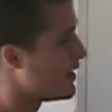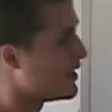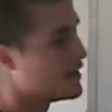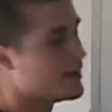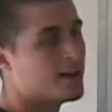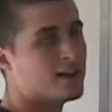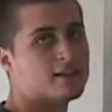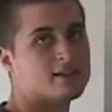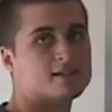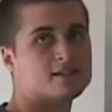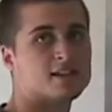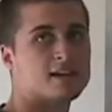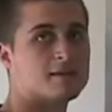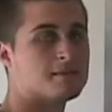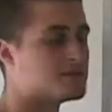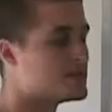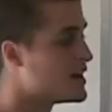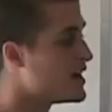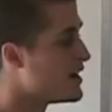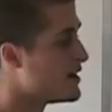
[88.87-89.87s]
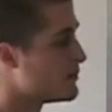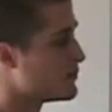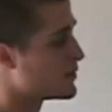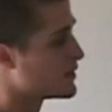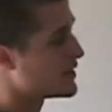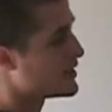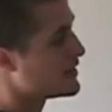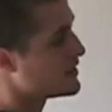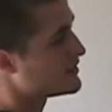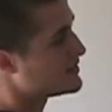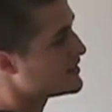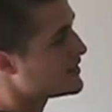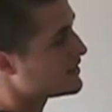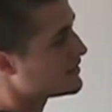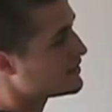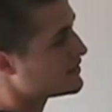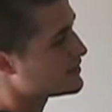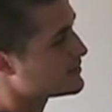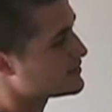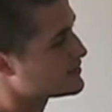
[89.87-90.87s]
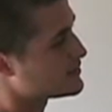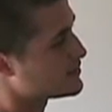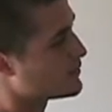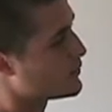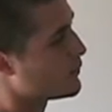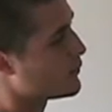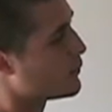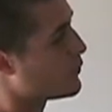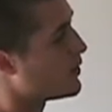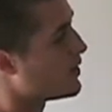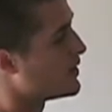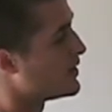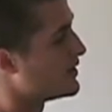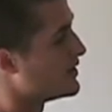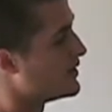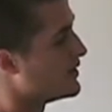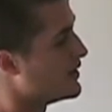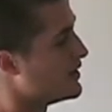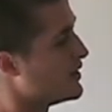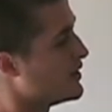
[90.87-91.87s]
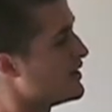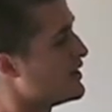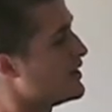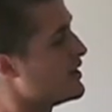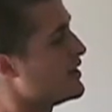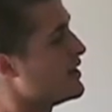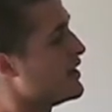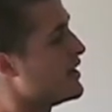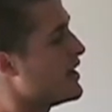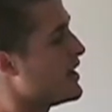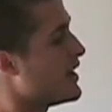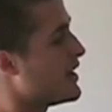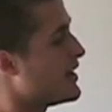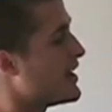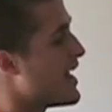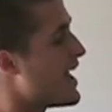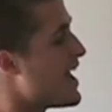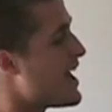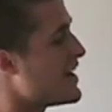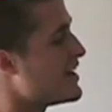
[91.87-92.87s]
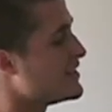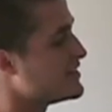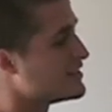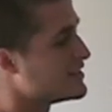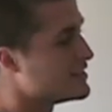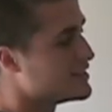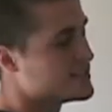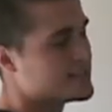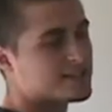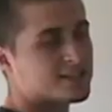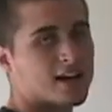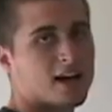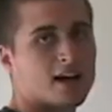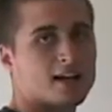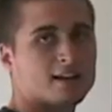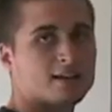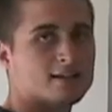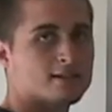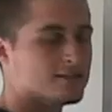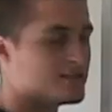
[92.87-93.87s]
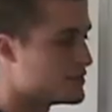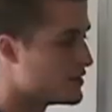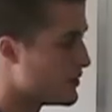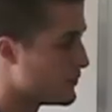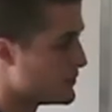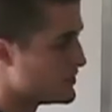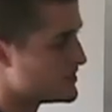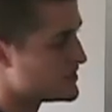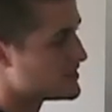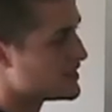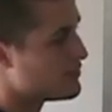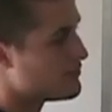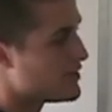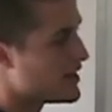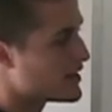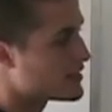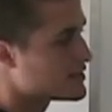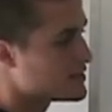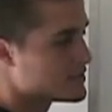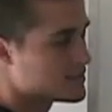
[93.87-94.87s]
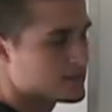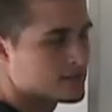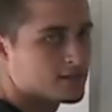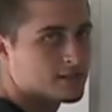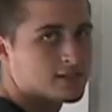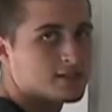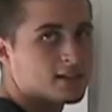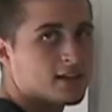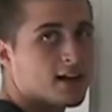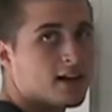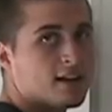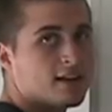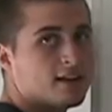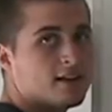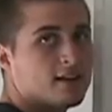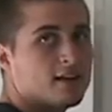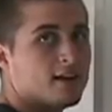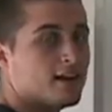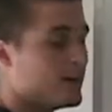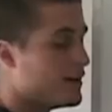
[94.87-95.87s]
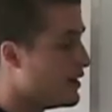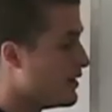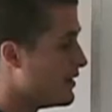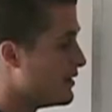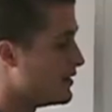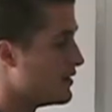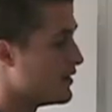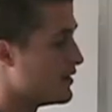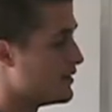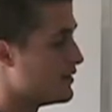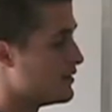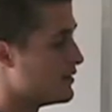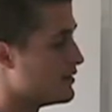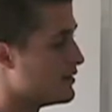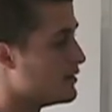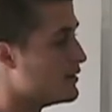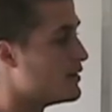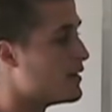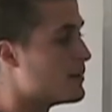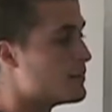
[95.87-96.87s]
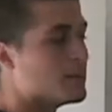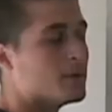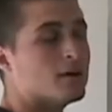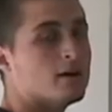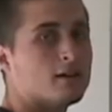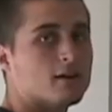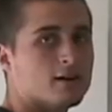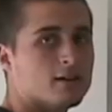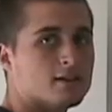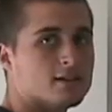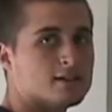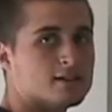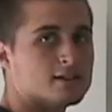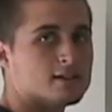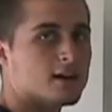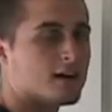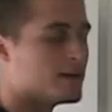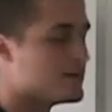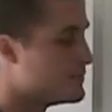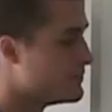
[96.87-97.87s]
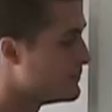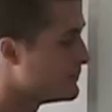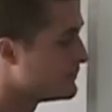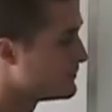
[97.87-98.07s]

And at the same time, we're going to take this 1 and add it to this side so that we just have x's on this side and then number on this side.